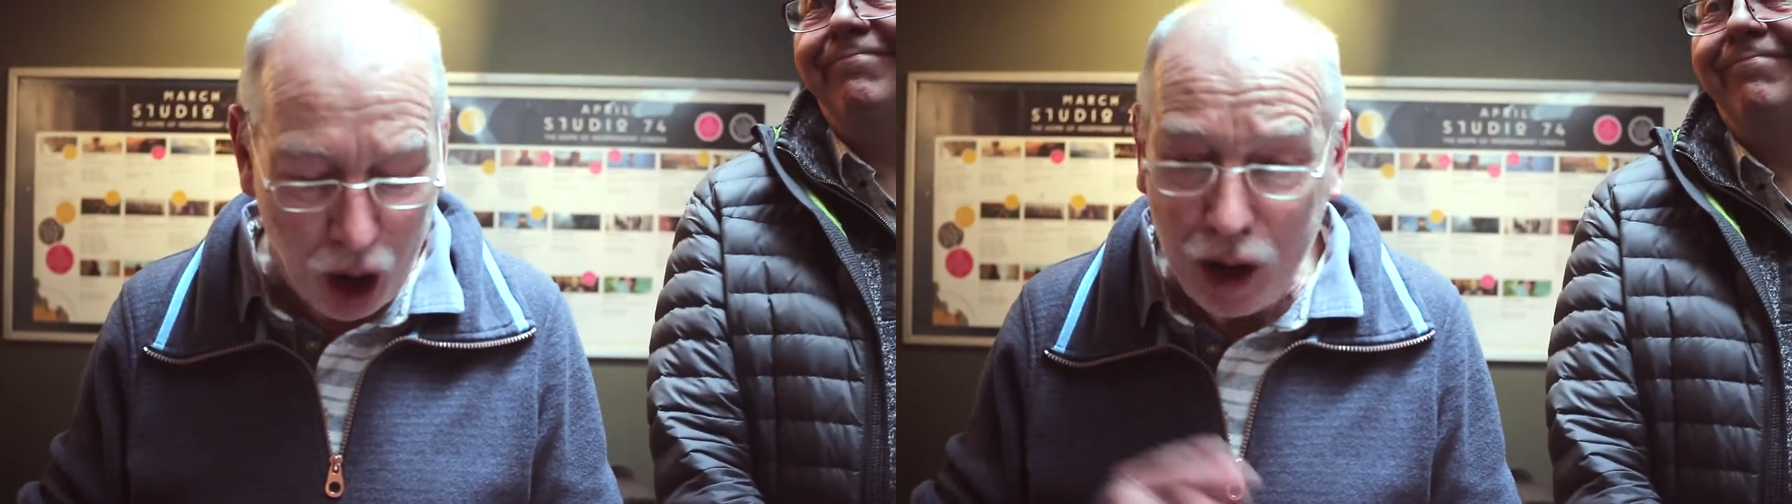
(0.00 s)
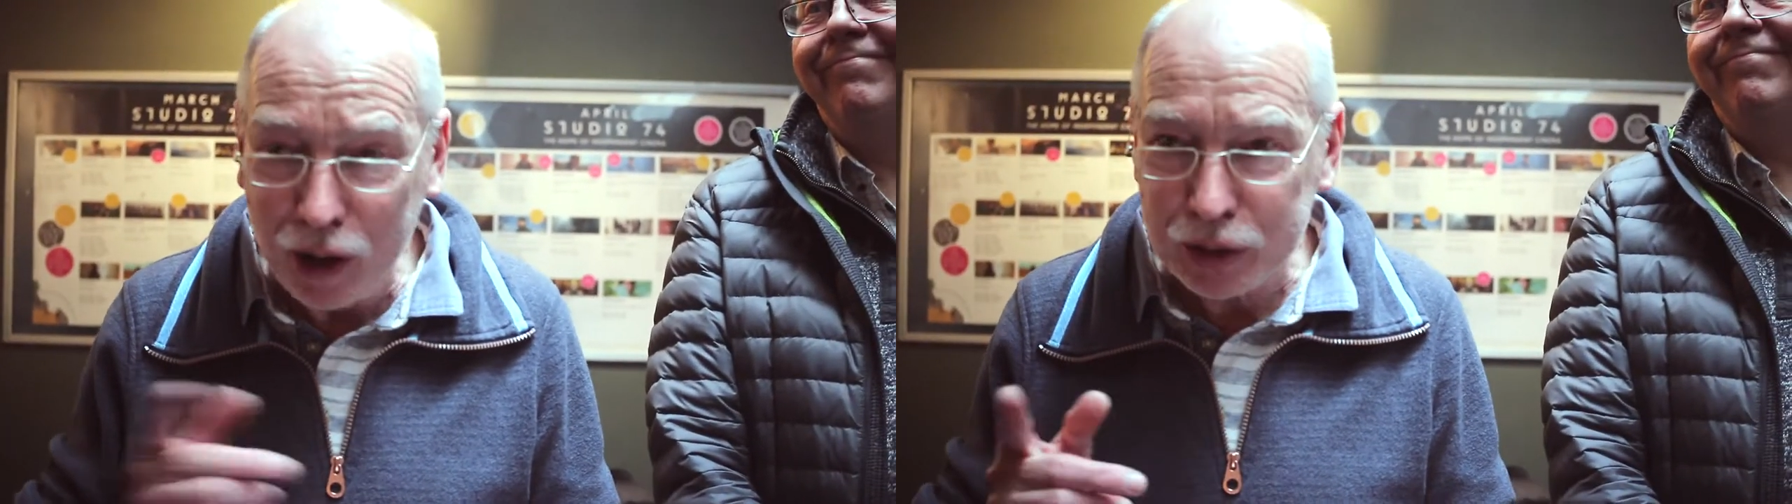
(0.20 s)

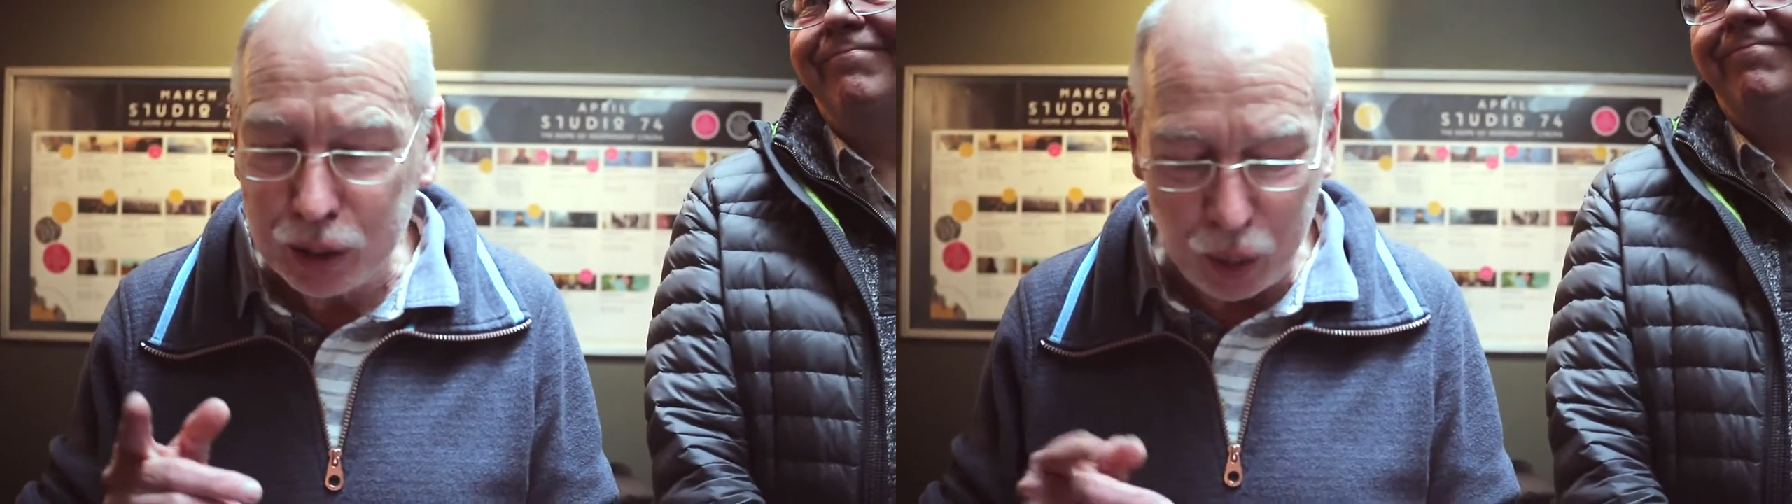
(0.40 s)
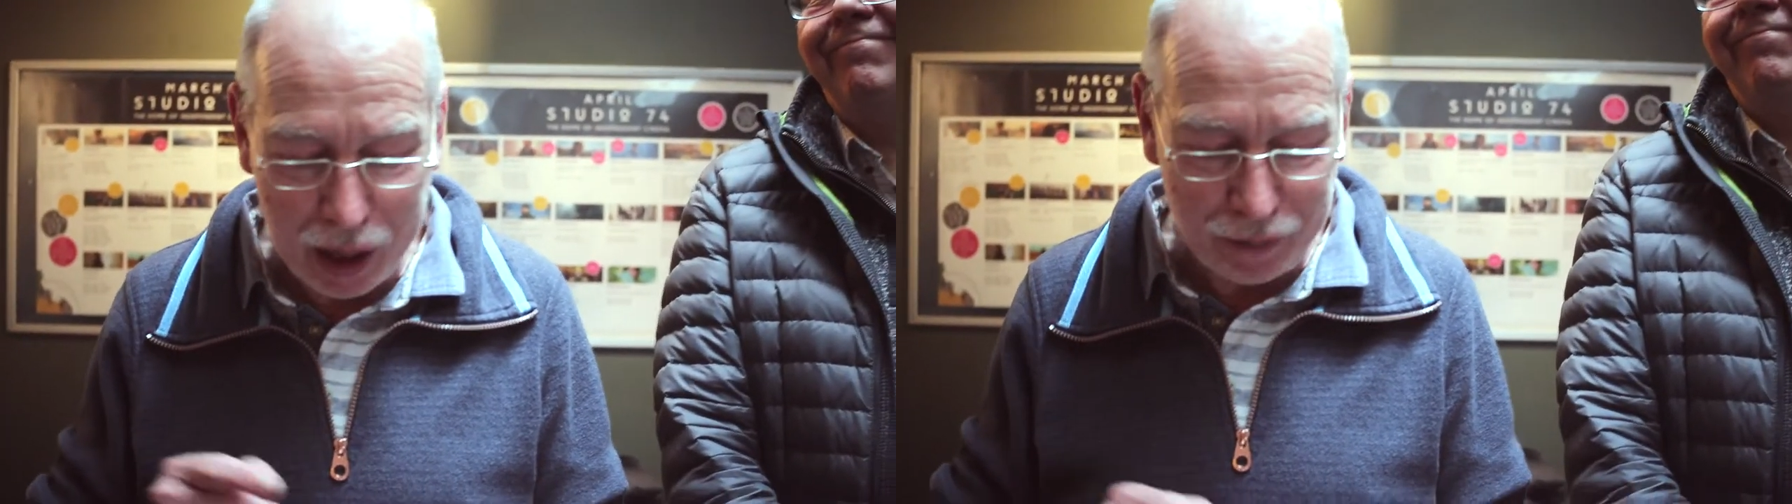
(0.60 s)
art,
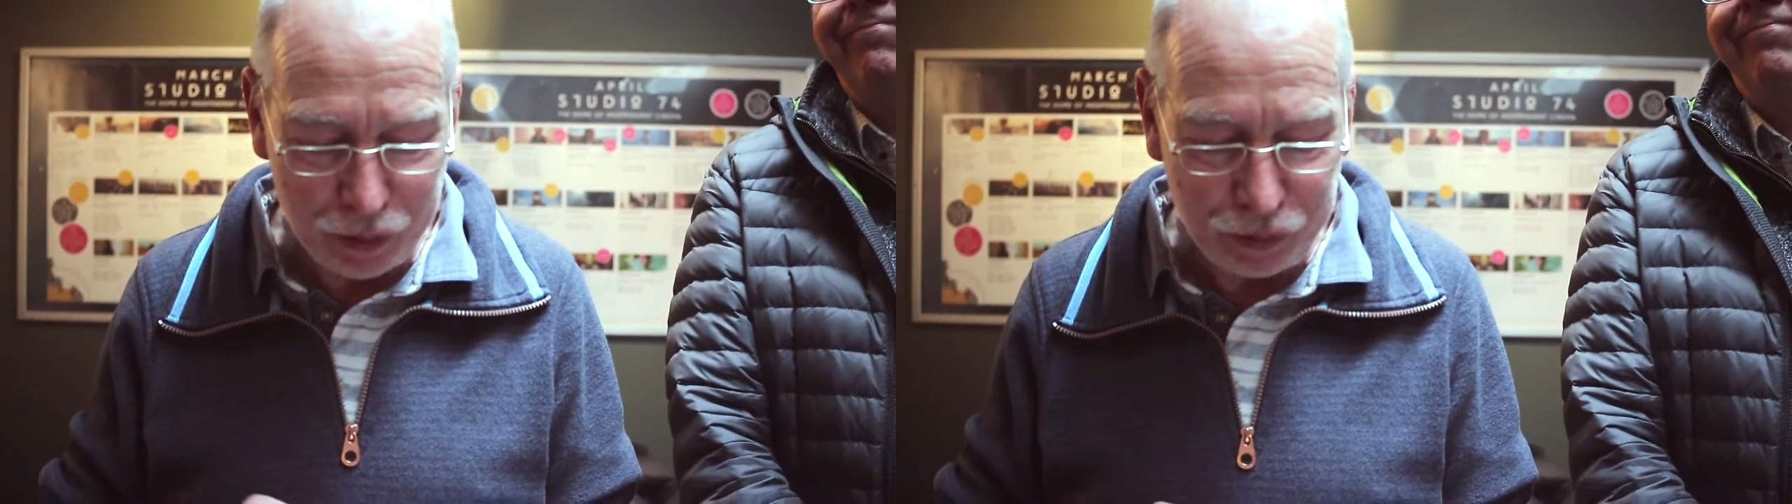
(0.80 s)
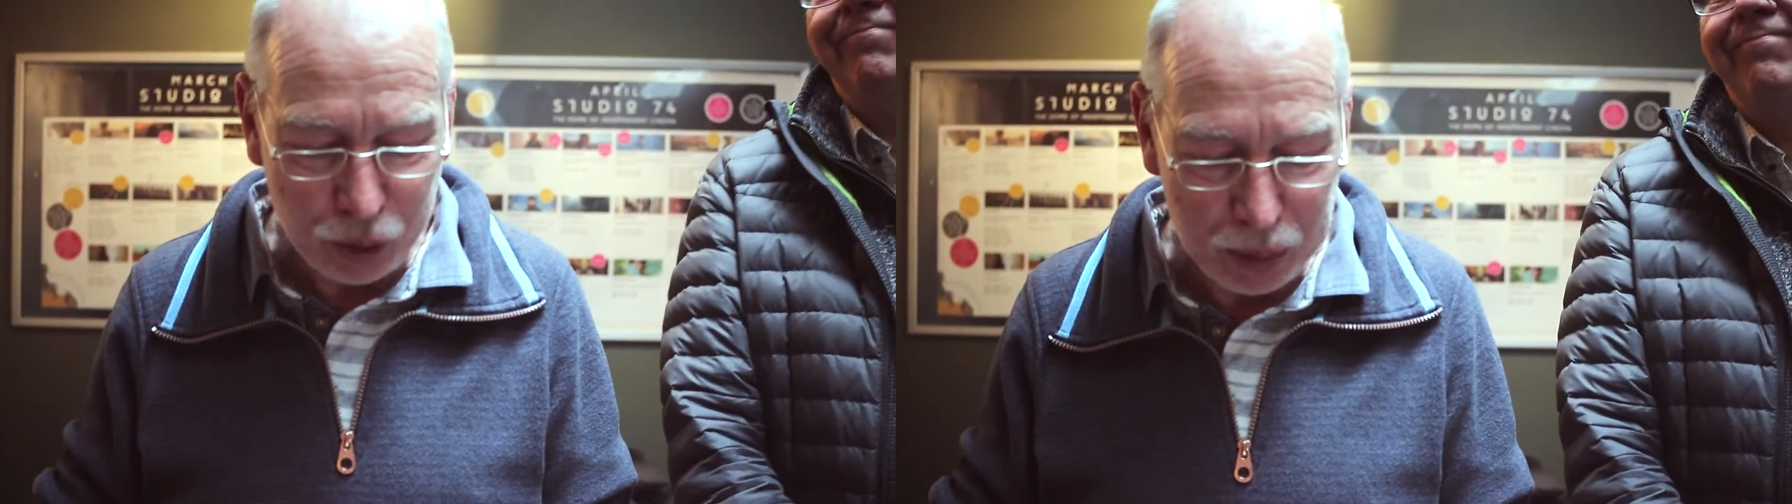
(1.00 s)

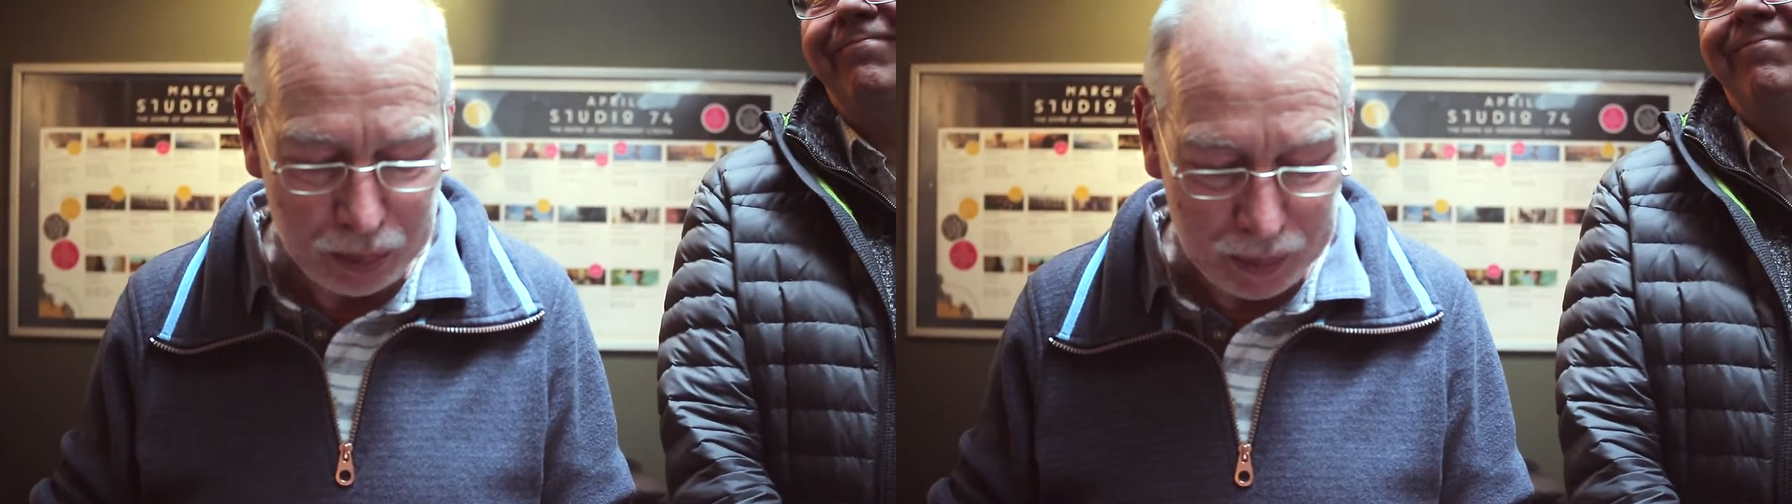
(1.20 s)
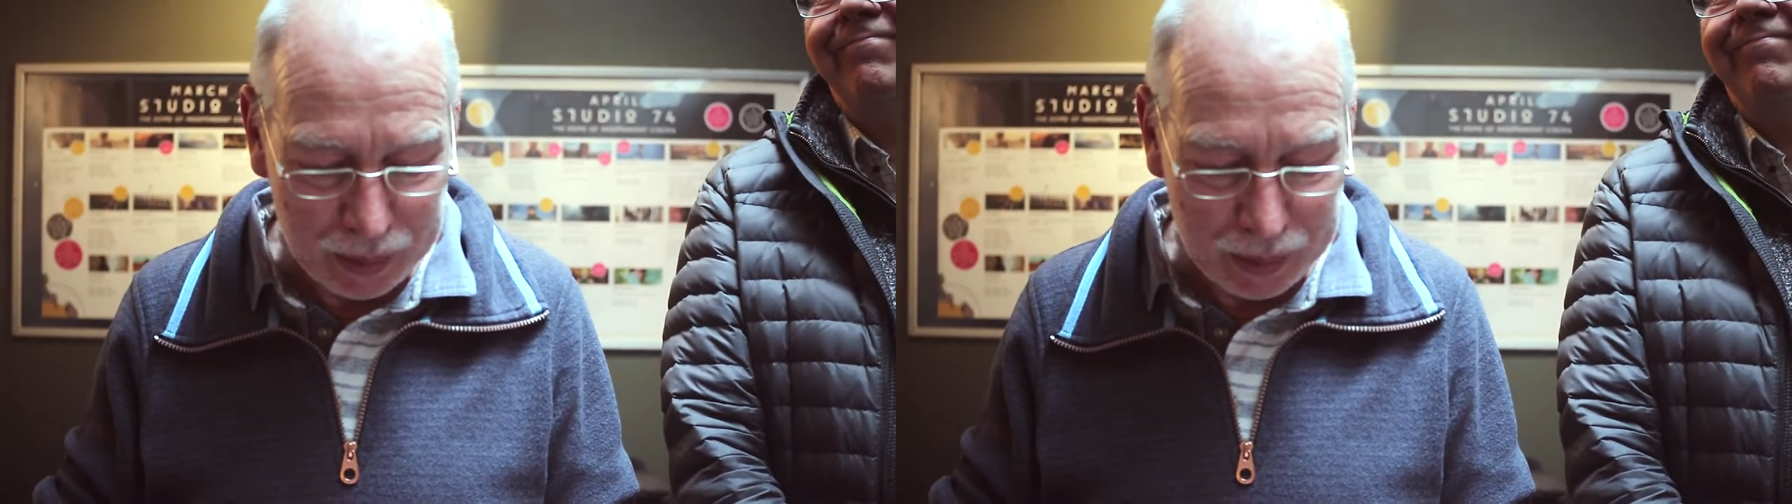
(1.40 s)
whatever form